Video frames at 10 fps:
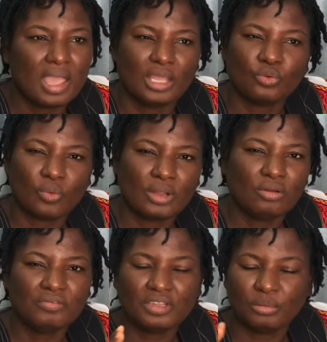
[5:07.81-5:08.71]
and one
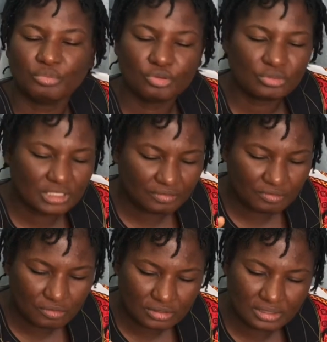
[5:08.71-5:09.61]
of the
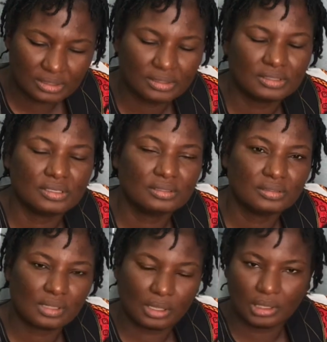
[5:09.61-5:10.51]
beautiful
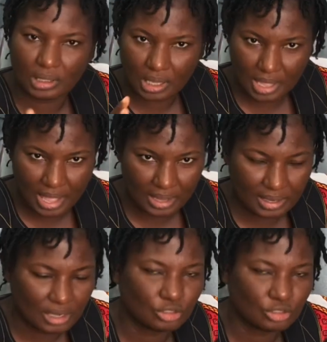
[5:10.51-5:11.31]
cities in Ghana.